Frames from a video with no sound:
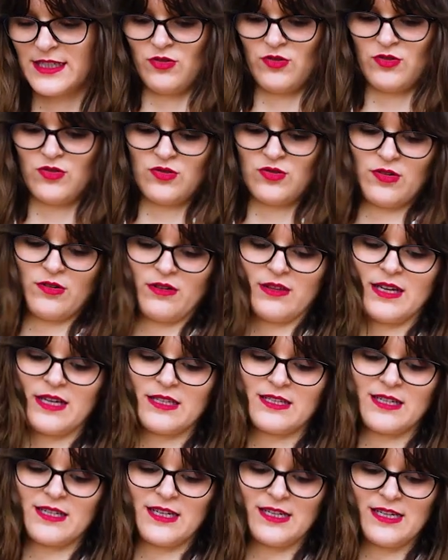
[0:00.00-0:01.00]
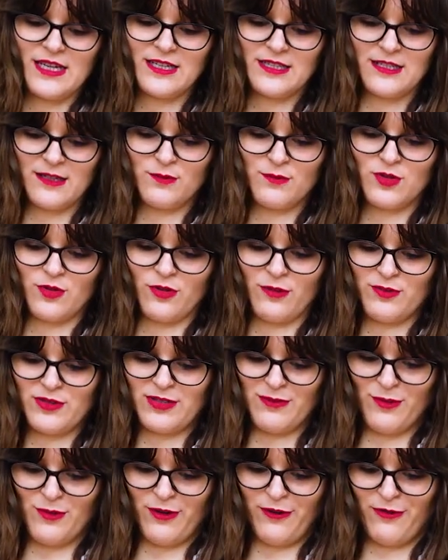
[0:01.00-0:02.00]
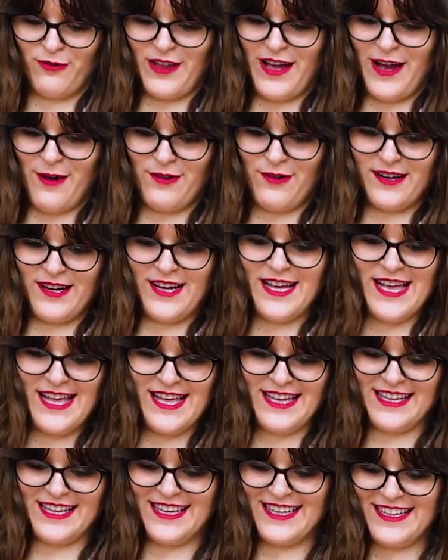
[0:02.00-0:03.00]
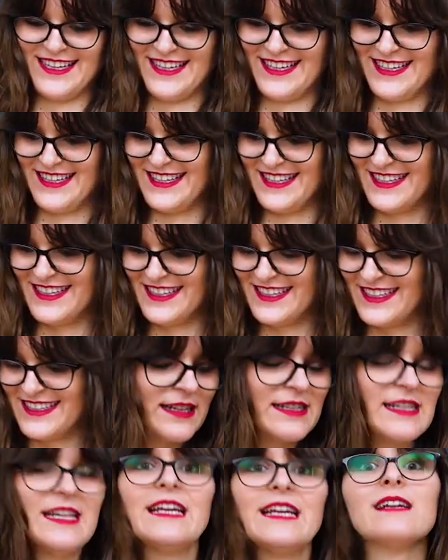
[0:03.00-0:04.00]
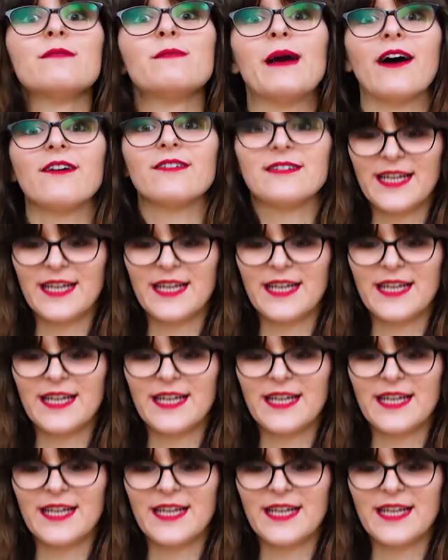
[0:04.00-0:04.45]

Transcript: so I think it's gonna need to absorb some more flour. Knead about